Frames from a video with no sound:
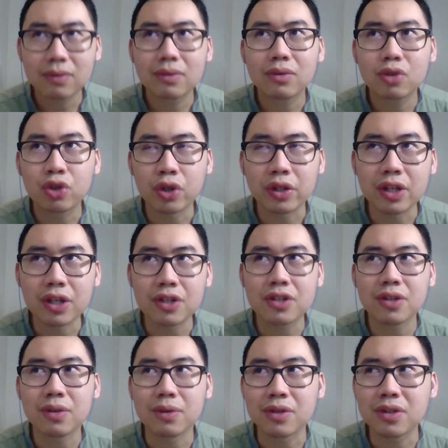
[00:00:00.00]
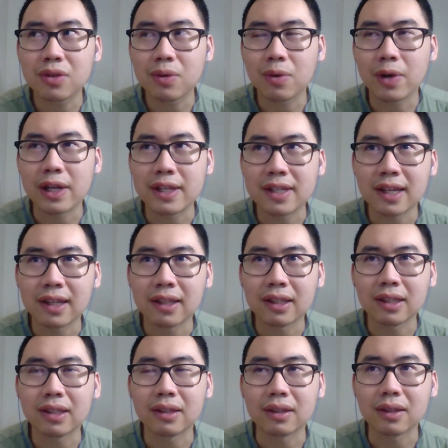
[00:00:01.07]
traditional storytelling
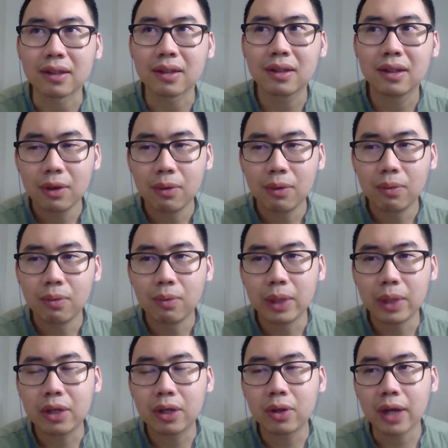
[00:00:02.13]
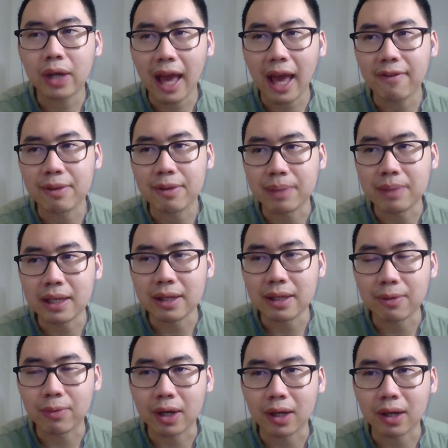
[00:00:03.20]
here, we could have it be
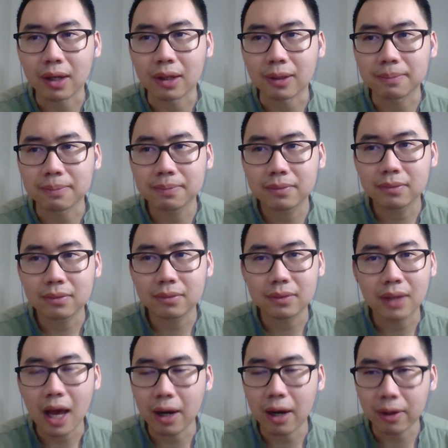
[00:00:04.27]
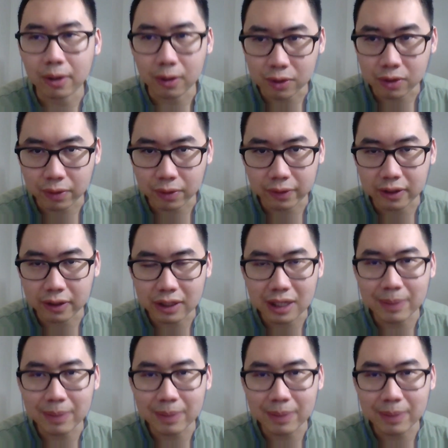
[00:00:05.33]
where, I don't know, sort of the Demon